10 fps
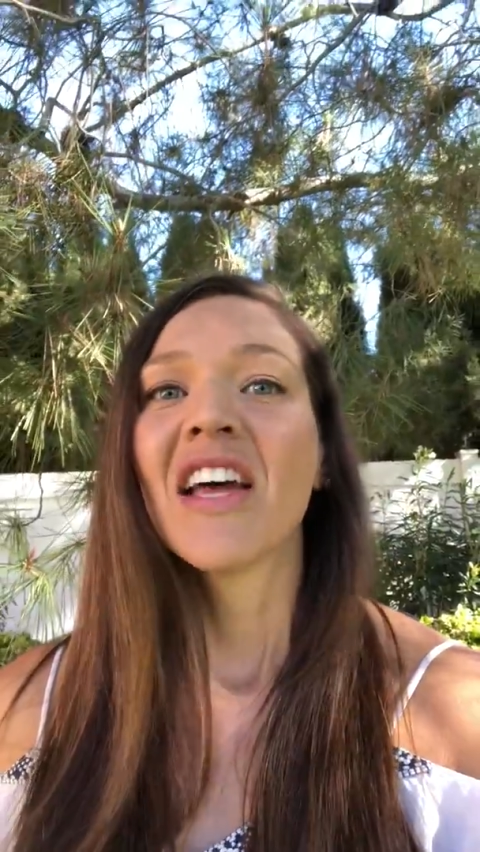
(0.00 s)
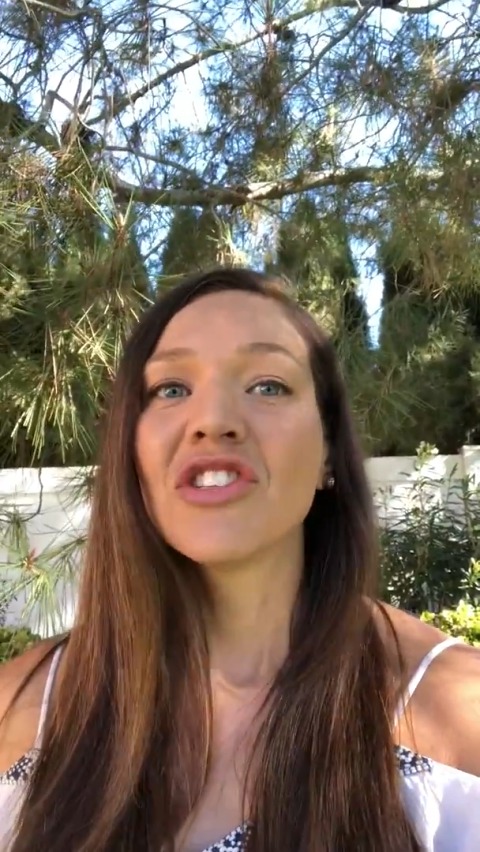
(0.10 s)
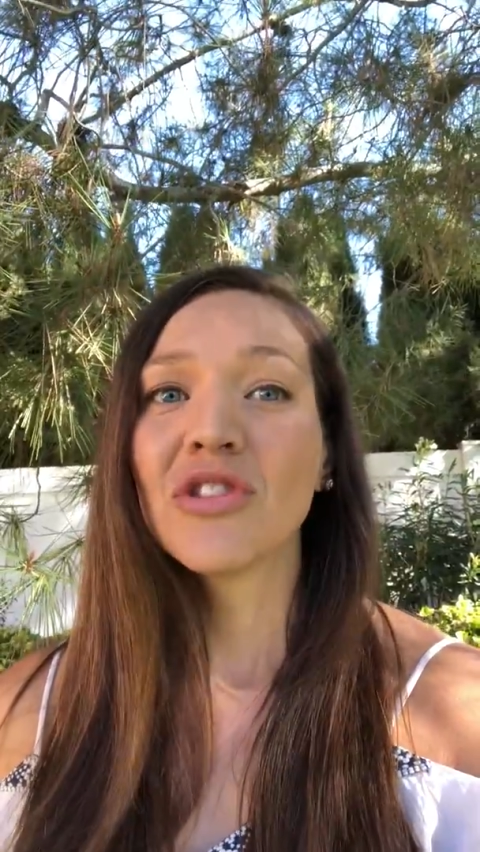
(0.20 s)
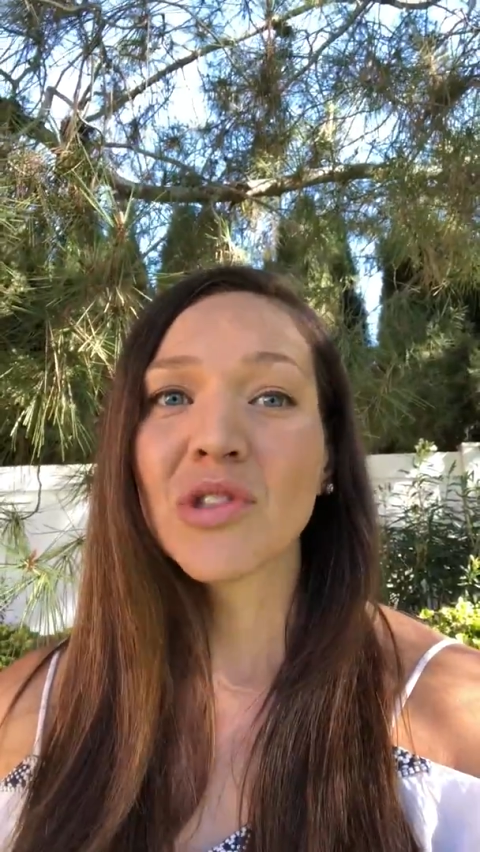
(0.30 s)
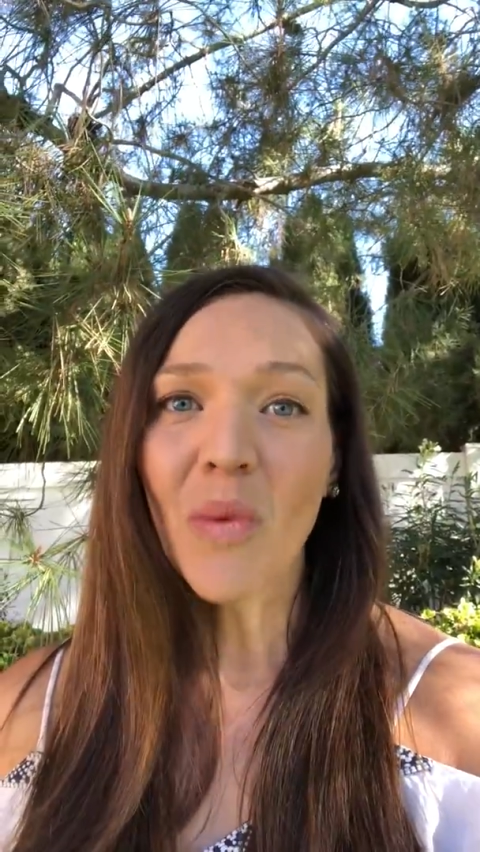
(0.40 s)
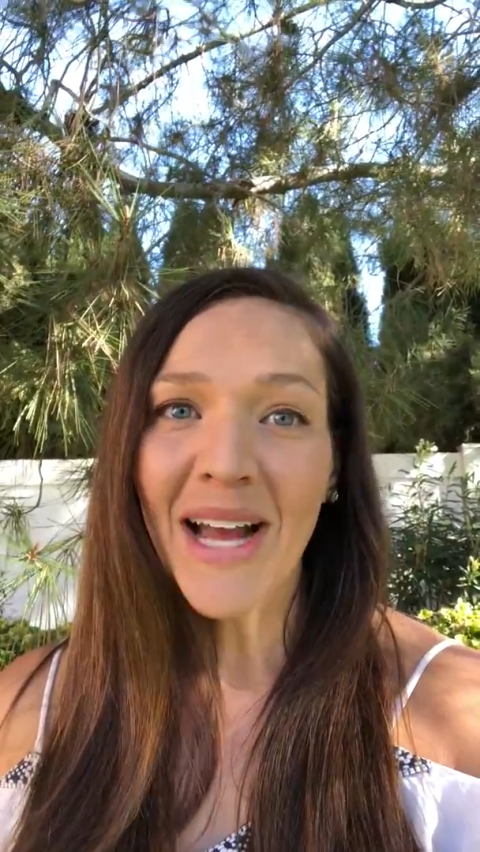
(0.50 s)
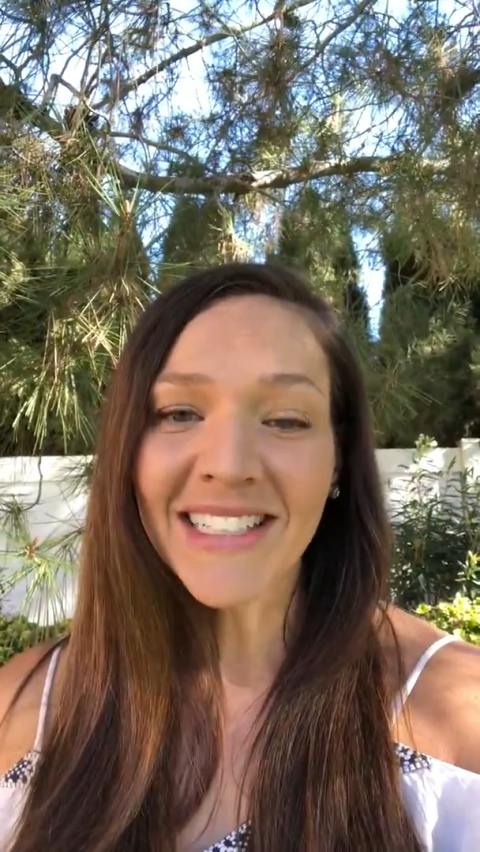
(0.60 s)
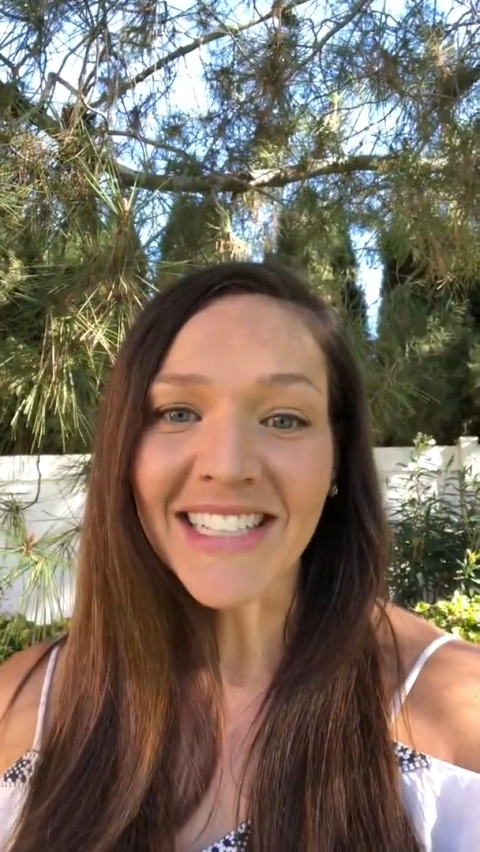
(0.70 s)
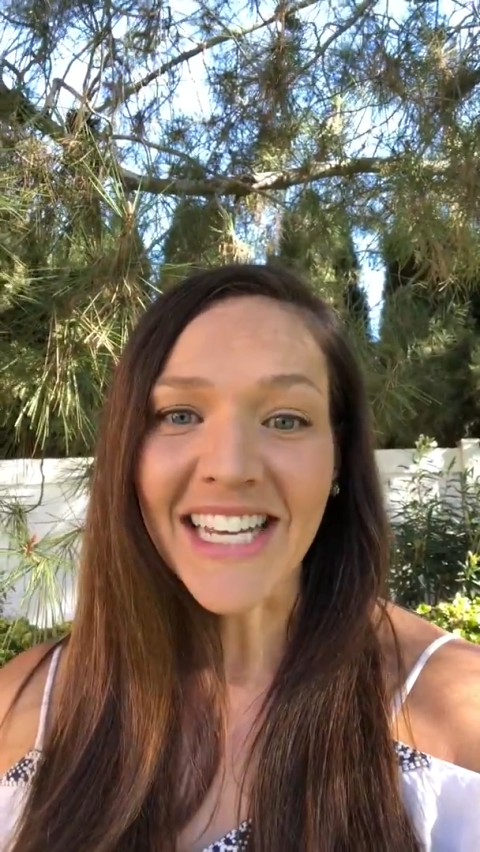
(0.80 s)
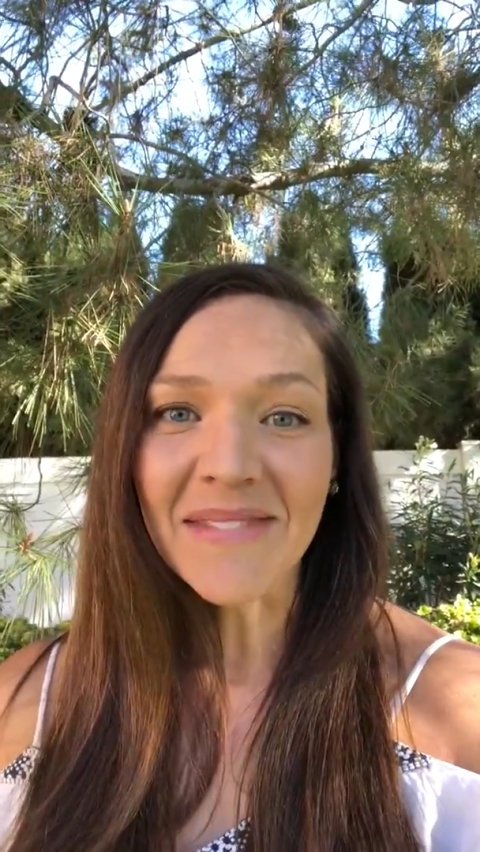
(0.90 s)
choose
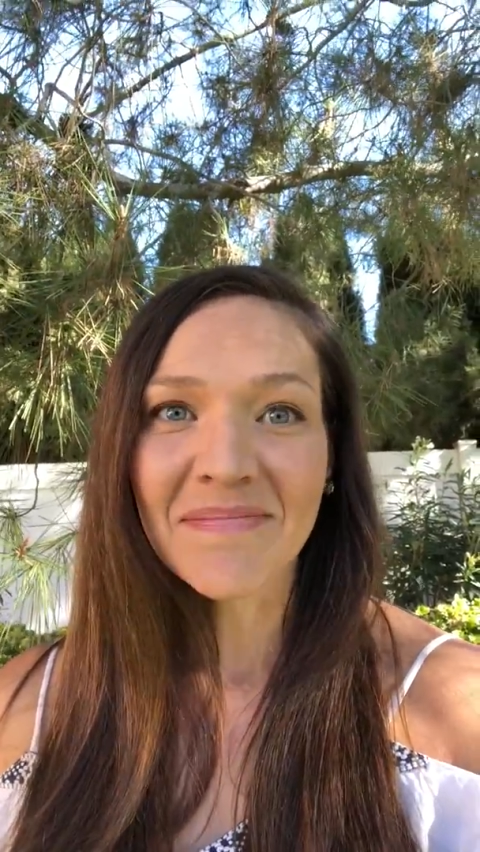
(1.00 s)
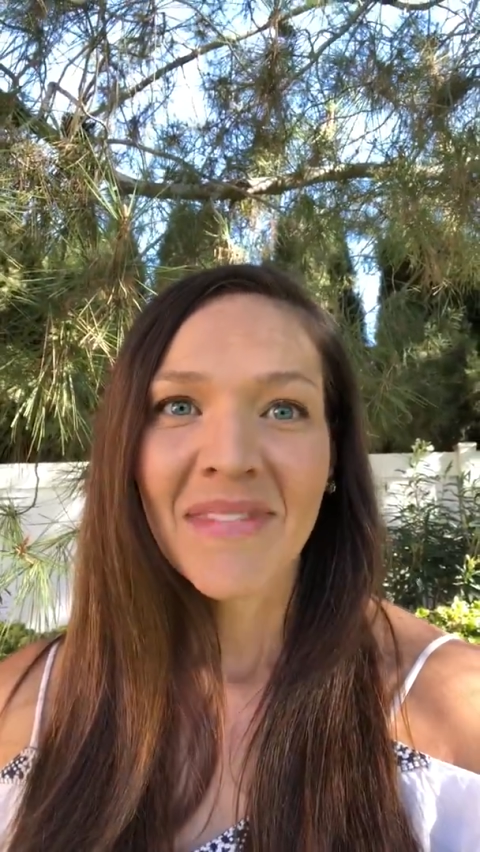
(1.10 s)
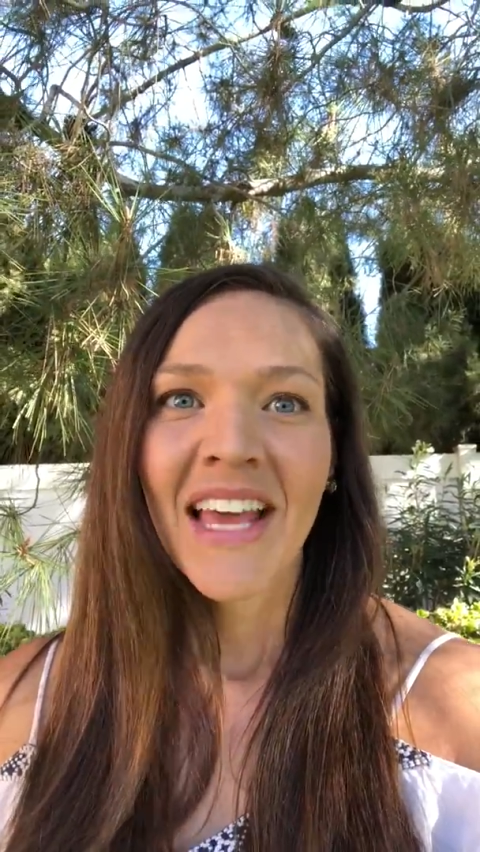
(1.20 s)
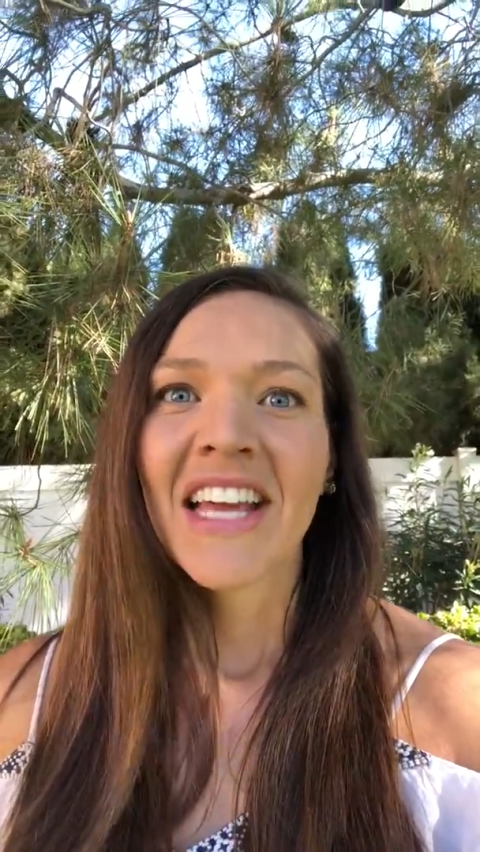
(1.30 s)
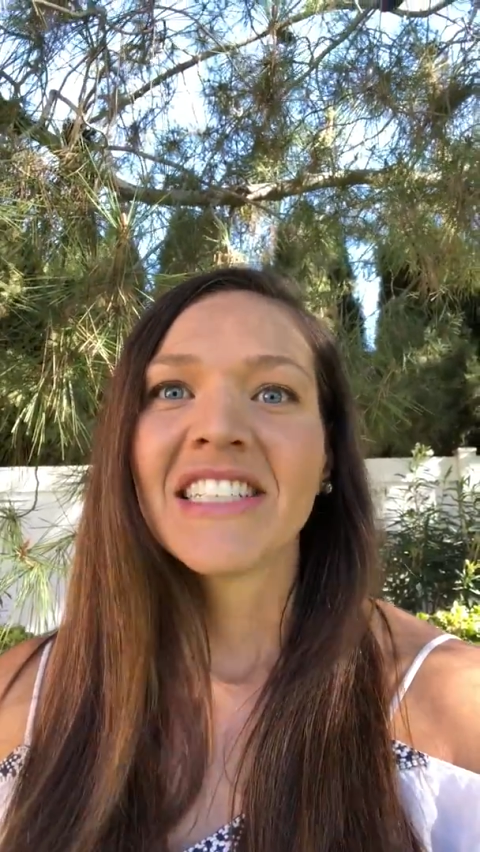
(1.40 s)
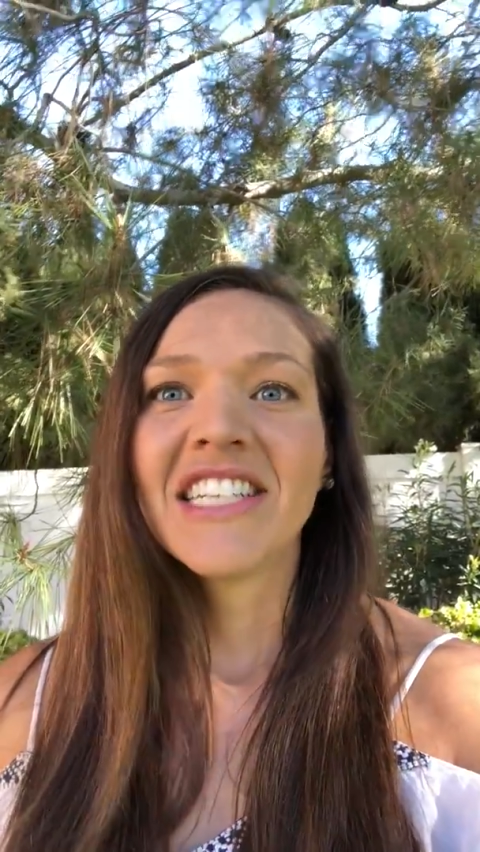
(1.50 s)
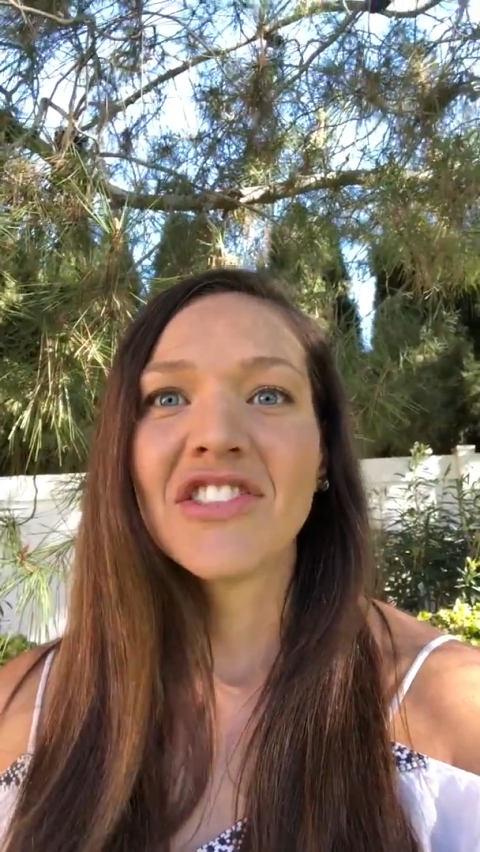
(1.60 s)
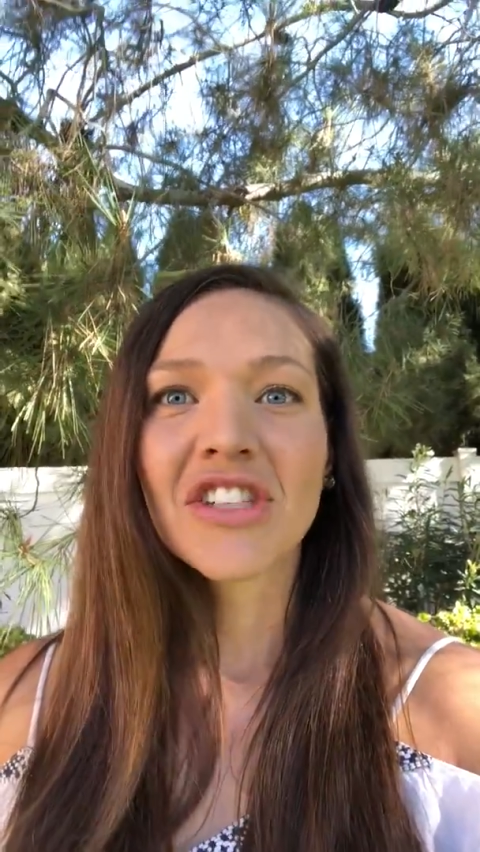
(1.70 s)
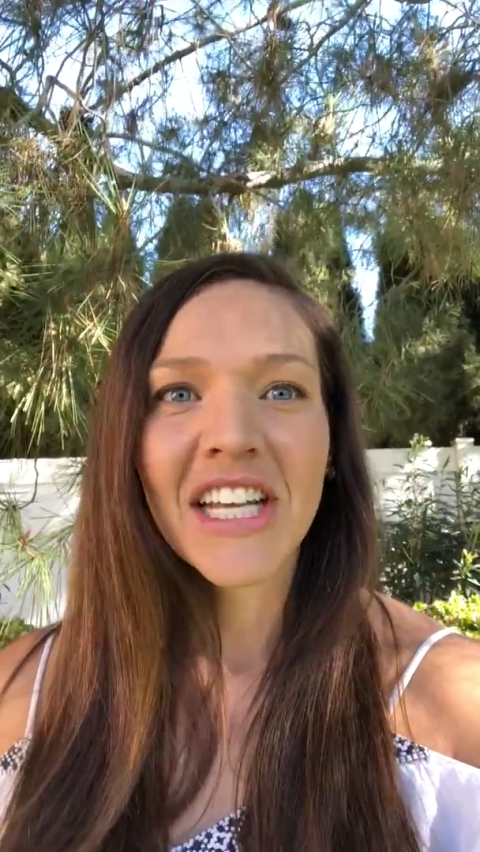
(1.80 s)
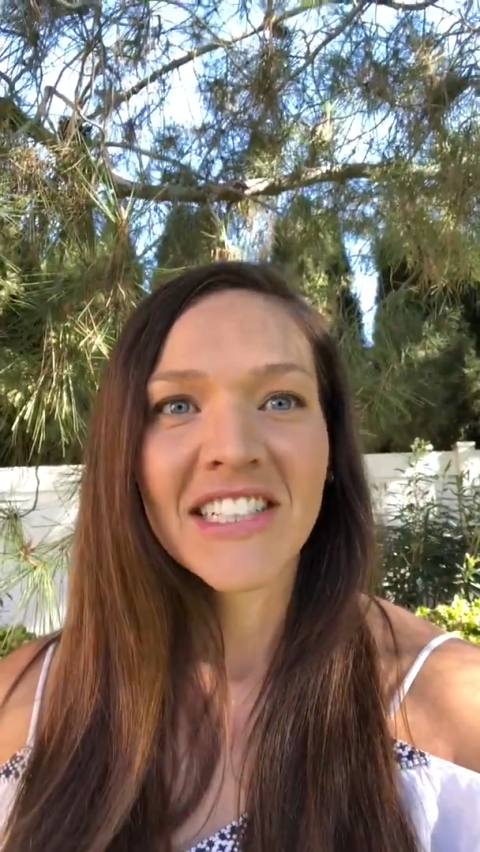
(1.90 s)
wisely. Teach your